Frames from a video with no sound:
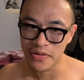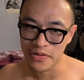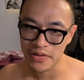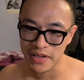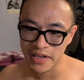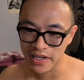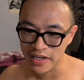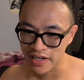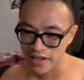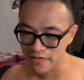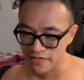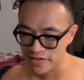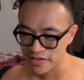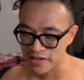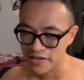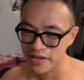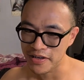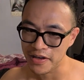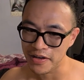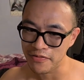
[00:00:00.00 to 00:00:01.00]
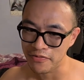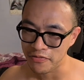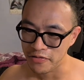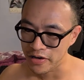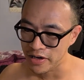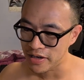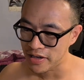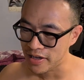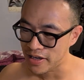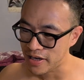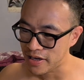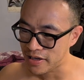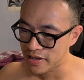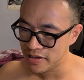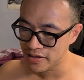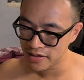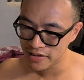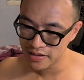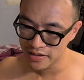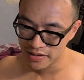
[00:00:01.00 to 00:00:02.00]
early enough to avoid like
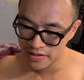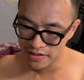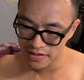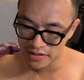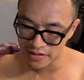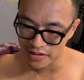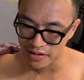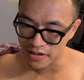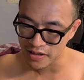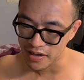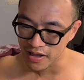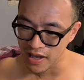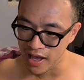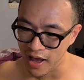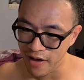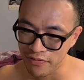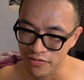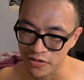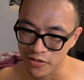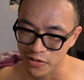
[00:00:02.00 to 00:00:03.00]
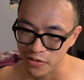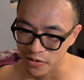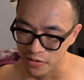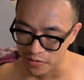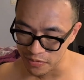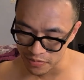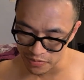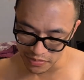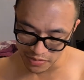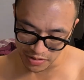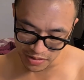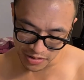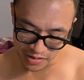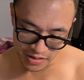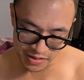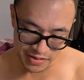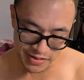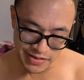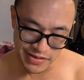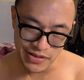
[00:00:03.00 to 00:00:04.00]
the after
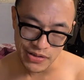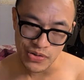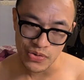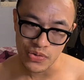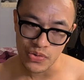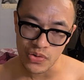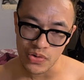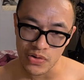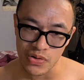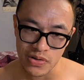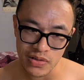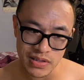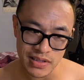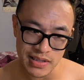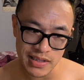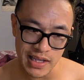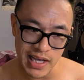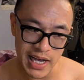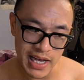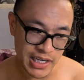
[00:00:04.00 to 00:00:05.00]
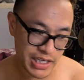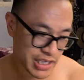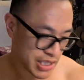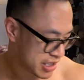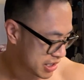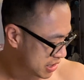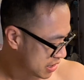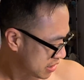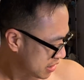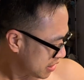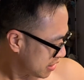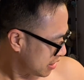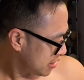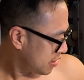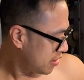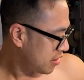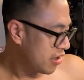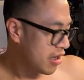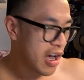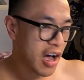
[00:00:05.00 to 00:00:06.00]
school slash
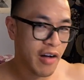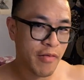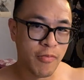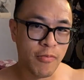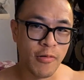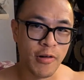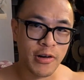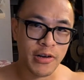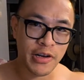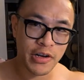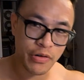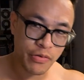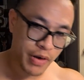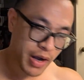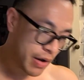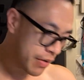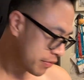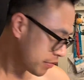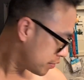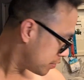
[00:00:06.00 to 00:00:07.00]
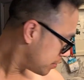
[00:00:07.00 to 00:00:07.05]
off work crowd.